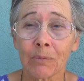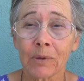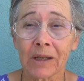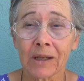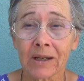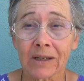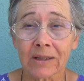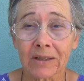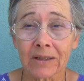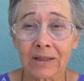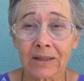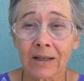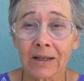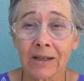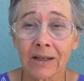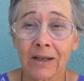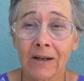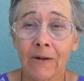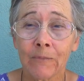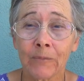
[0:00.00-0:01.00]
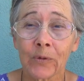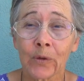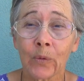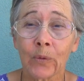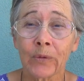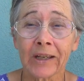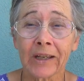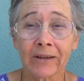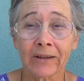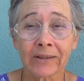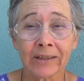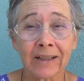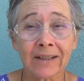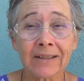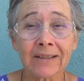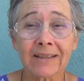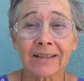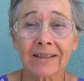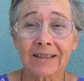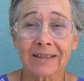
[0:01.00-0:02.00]
because without
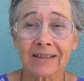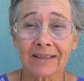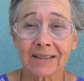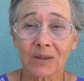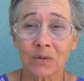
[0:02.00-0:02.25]
us,